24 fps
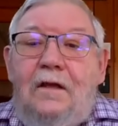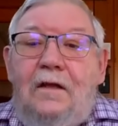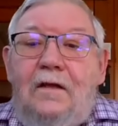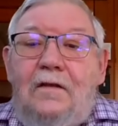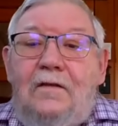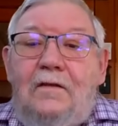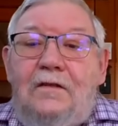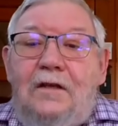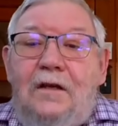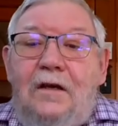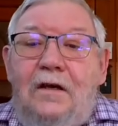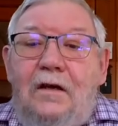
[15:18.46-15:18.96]

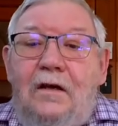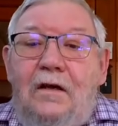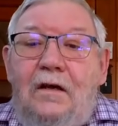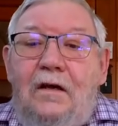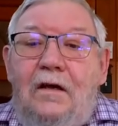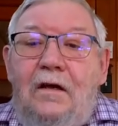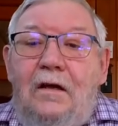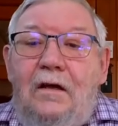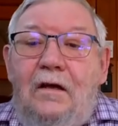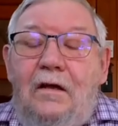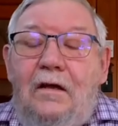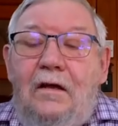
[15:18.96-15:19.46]
that
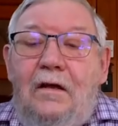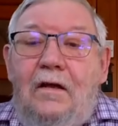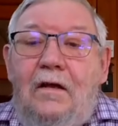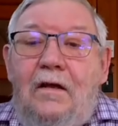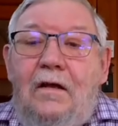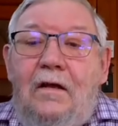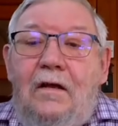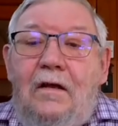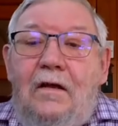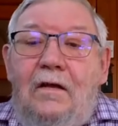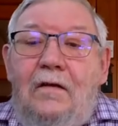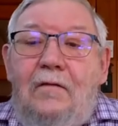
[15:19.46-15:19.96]
uh,
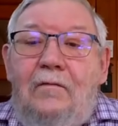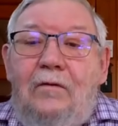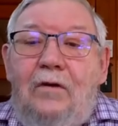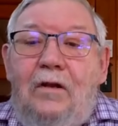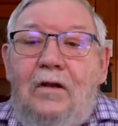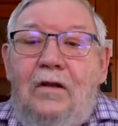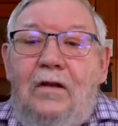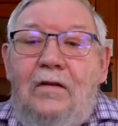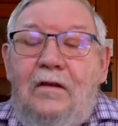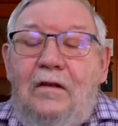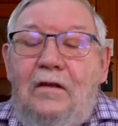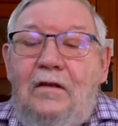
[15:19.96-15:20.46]

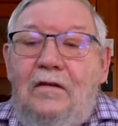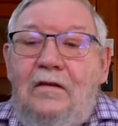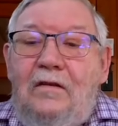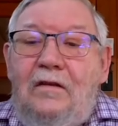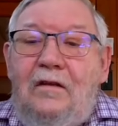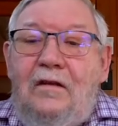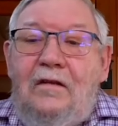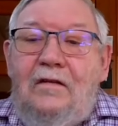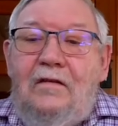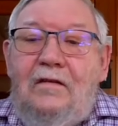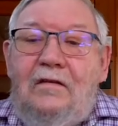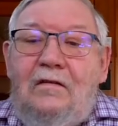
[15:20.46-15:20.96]
one of
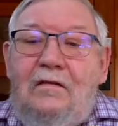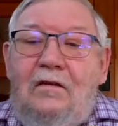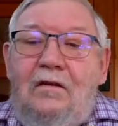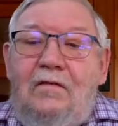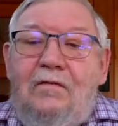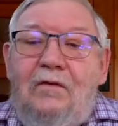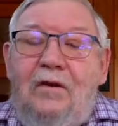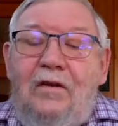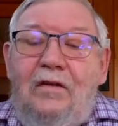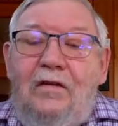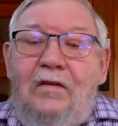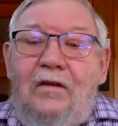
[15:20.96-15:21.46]
the uh,
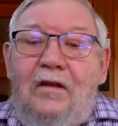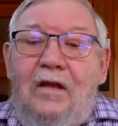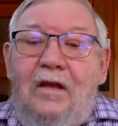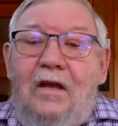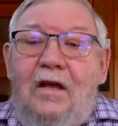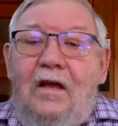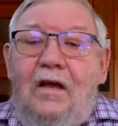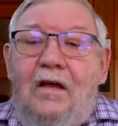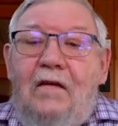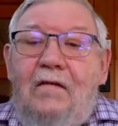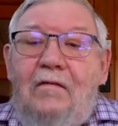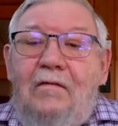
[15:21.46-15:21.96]
delivery
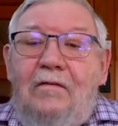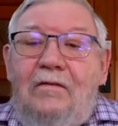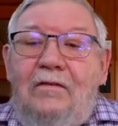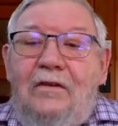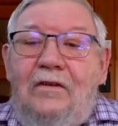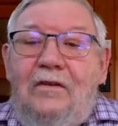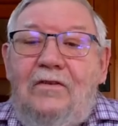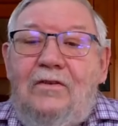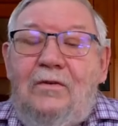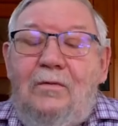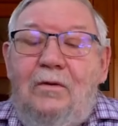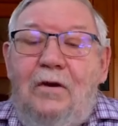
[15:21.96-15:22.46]
uh,
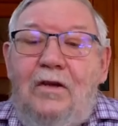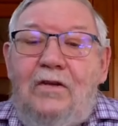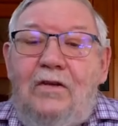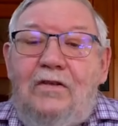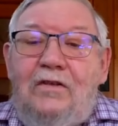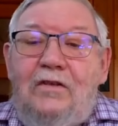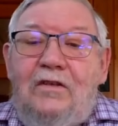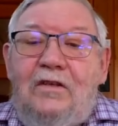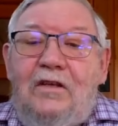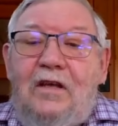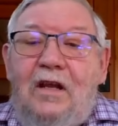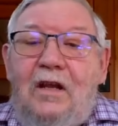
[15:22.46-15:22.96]

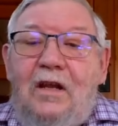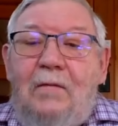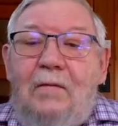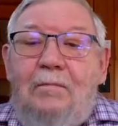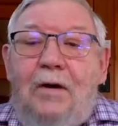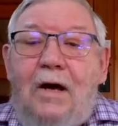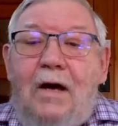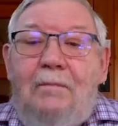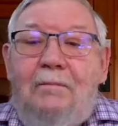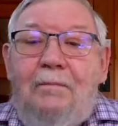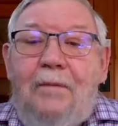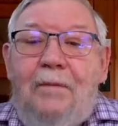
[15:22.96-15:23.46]
situations kind
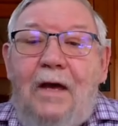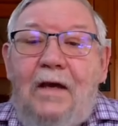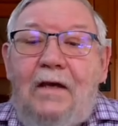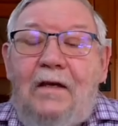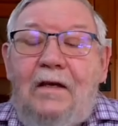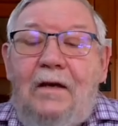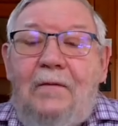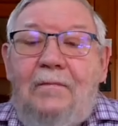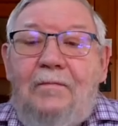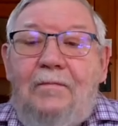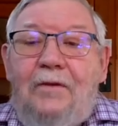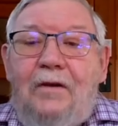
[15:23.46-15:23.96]
of popped
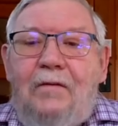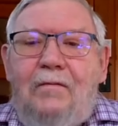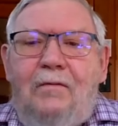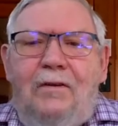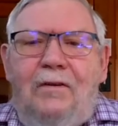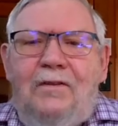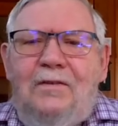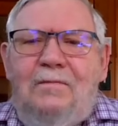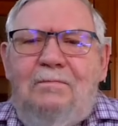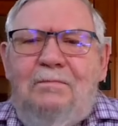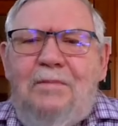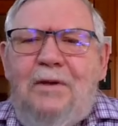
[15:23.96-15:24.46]
back up there. It
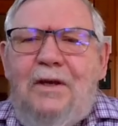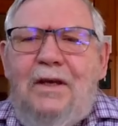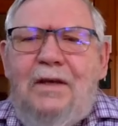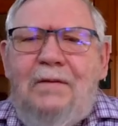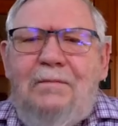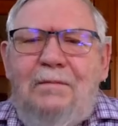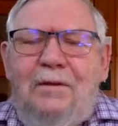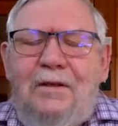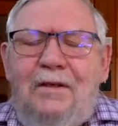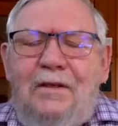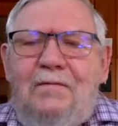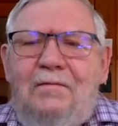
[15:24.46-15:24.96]
wasn't
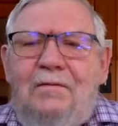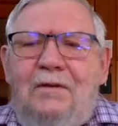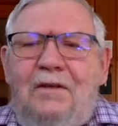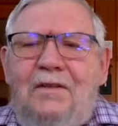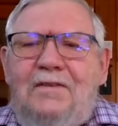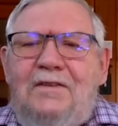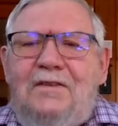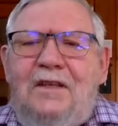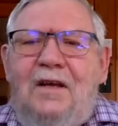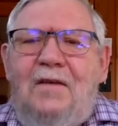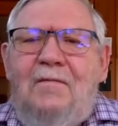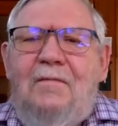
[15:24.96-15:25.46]
big, but it
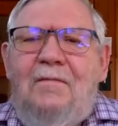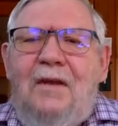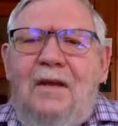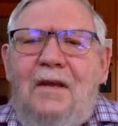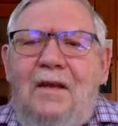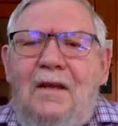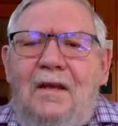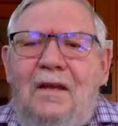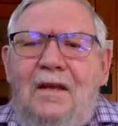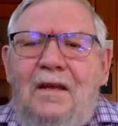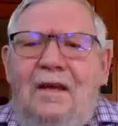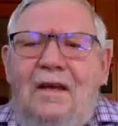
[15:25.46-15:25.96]
was some
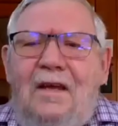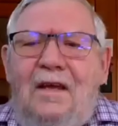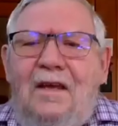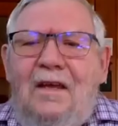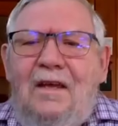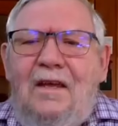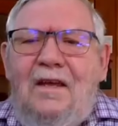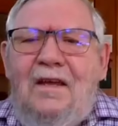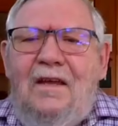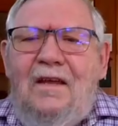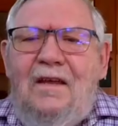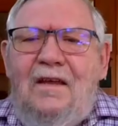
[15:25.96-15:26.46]
uh,
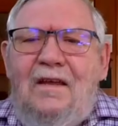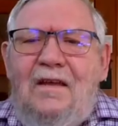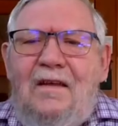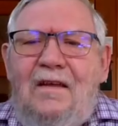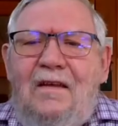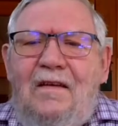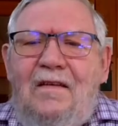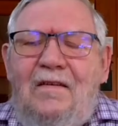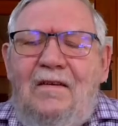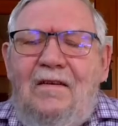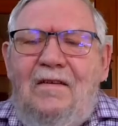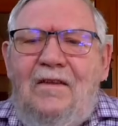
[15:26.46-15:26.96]

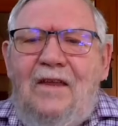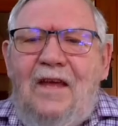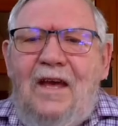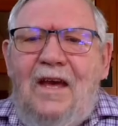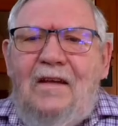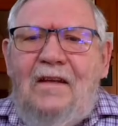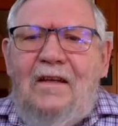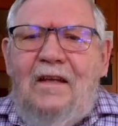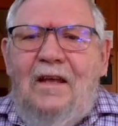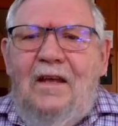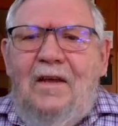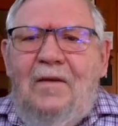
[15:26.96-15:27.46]
uh on
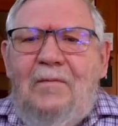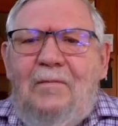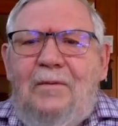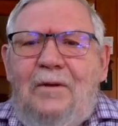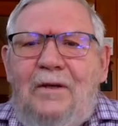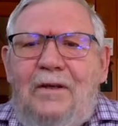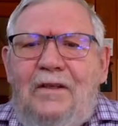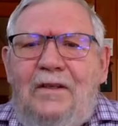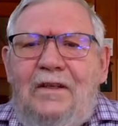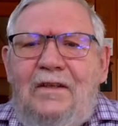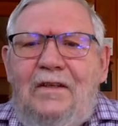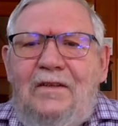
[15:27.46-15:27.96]
that.
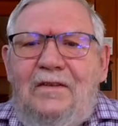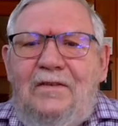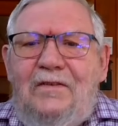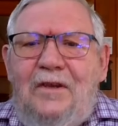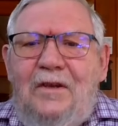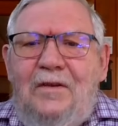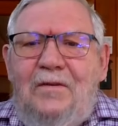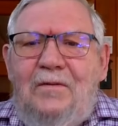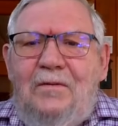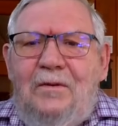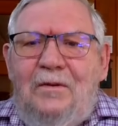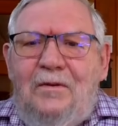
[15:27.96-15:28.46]
But in
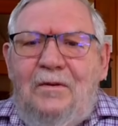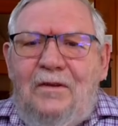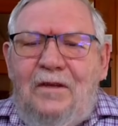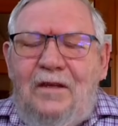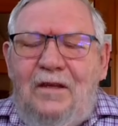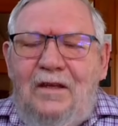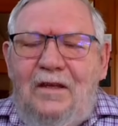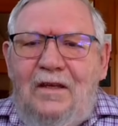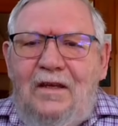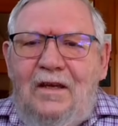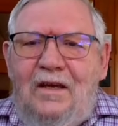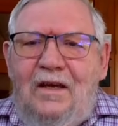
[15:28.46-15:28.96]
general,
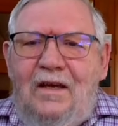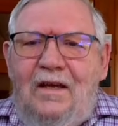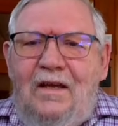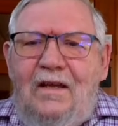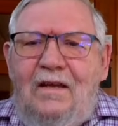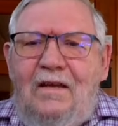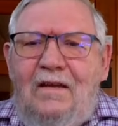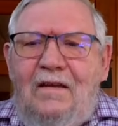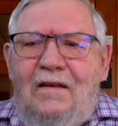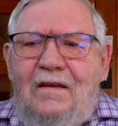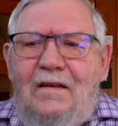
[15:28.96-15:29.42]
the